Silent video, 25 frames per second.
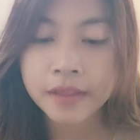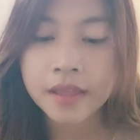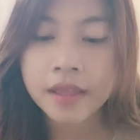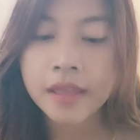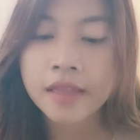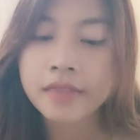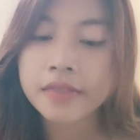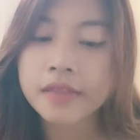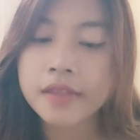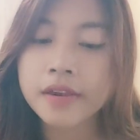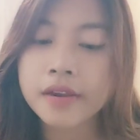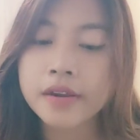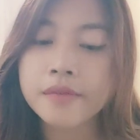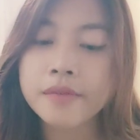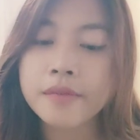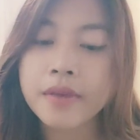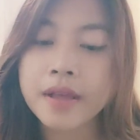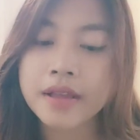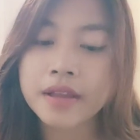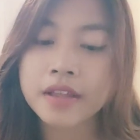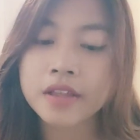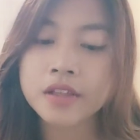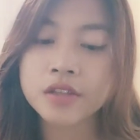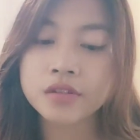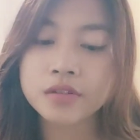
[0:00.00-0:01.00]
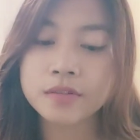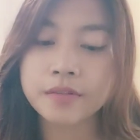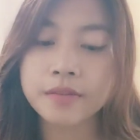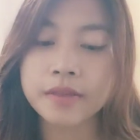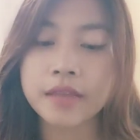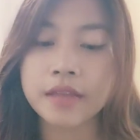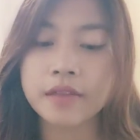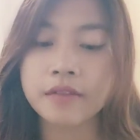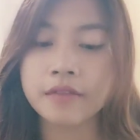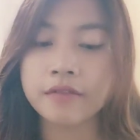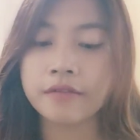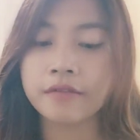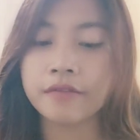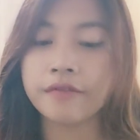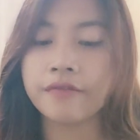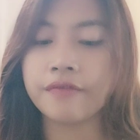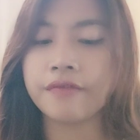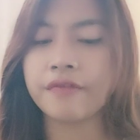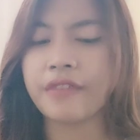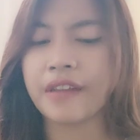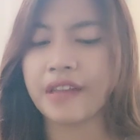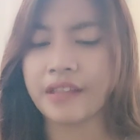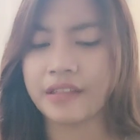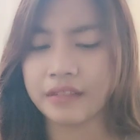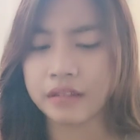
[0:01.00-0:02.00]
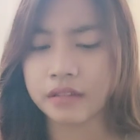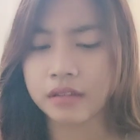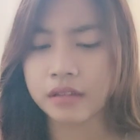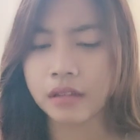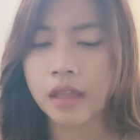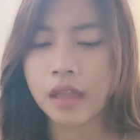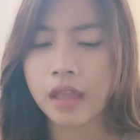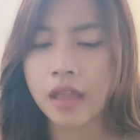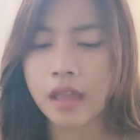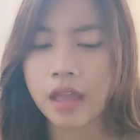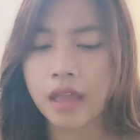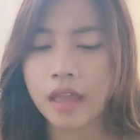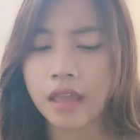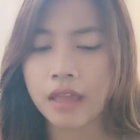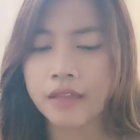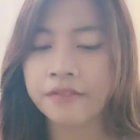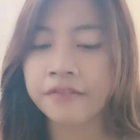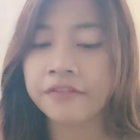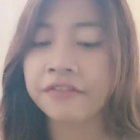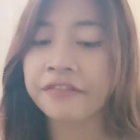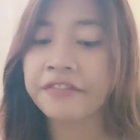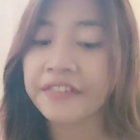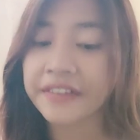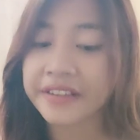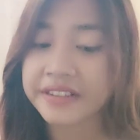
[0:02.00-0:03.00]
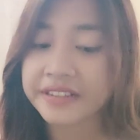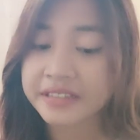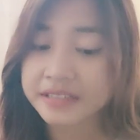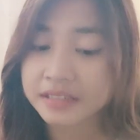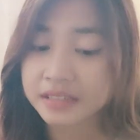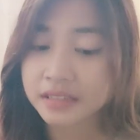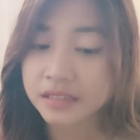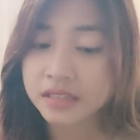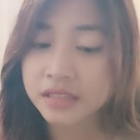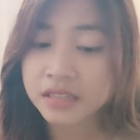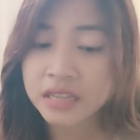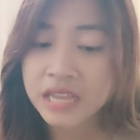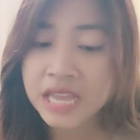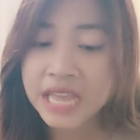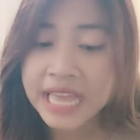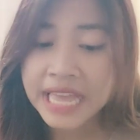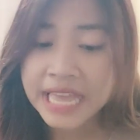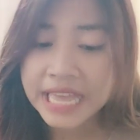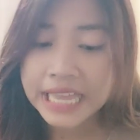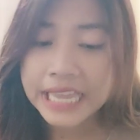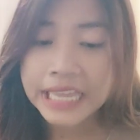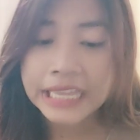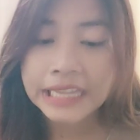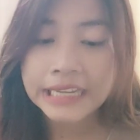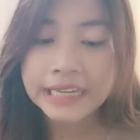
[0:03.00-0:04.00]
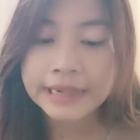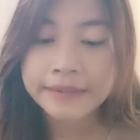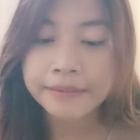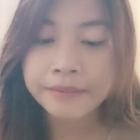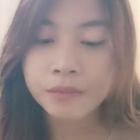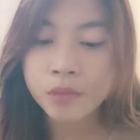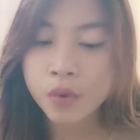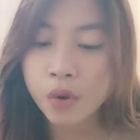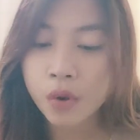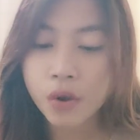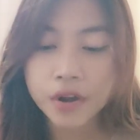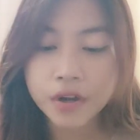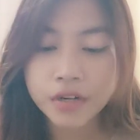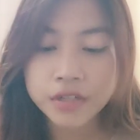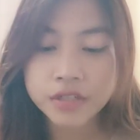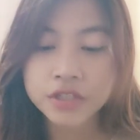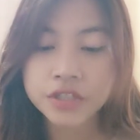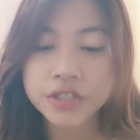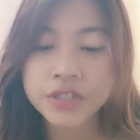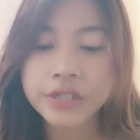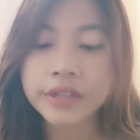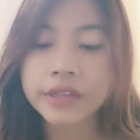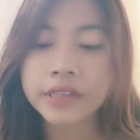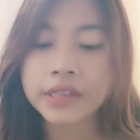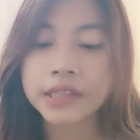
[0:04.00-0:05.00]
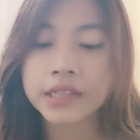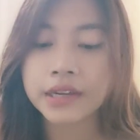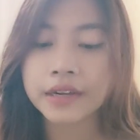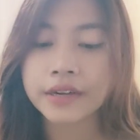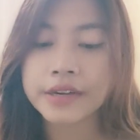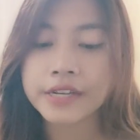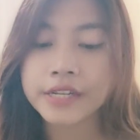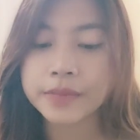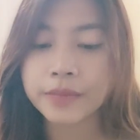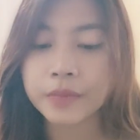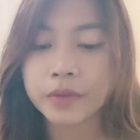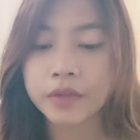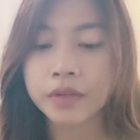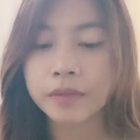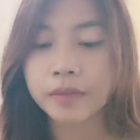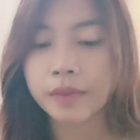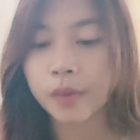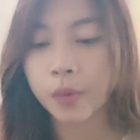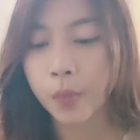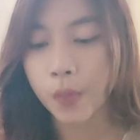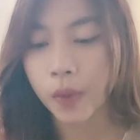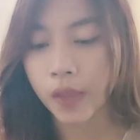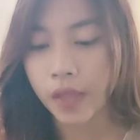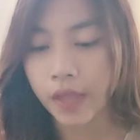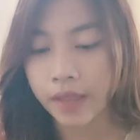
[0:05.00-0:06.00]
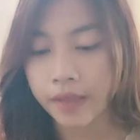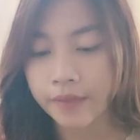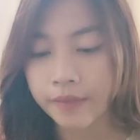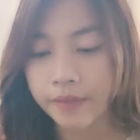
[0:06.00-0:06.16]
their money to be invested in a more socially responsible way.